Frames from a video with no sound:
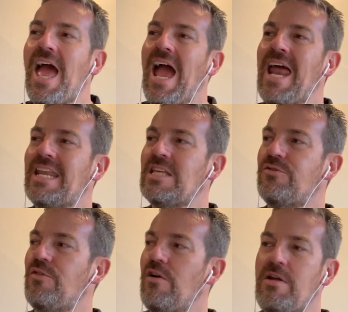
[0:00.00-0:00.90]
And
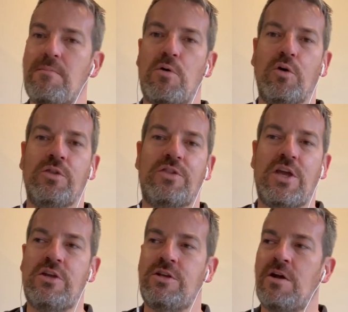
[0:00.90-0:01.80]
it's very important
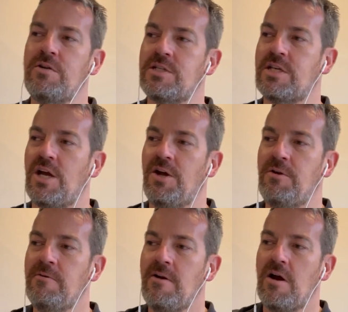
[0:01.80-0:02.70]
that you don't just go,